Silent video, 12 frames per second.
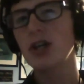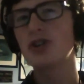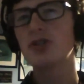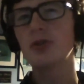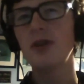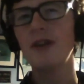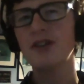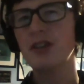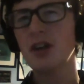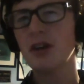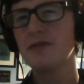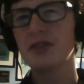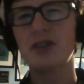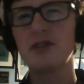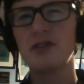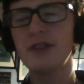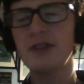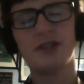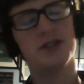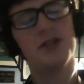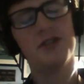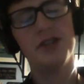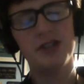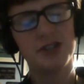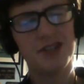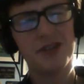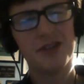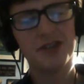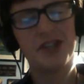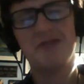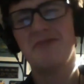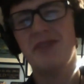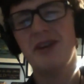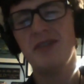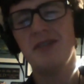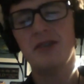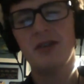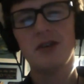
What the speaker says: surely that's enough to convince her that he's still the same man.